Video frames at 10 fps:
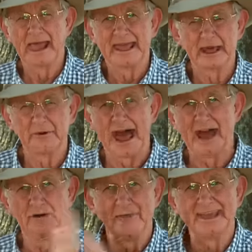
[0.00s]
He
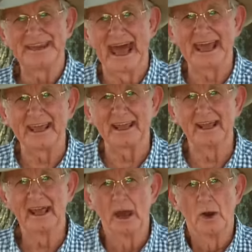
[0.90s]
arrived on the day
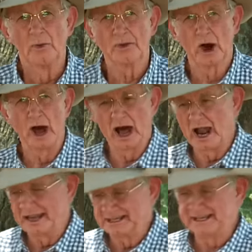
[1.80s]
with
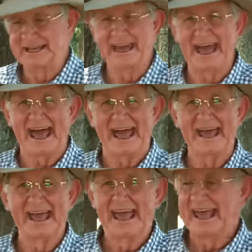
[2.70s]
all his gear.
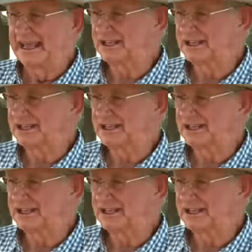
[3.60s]
He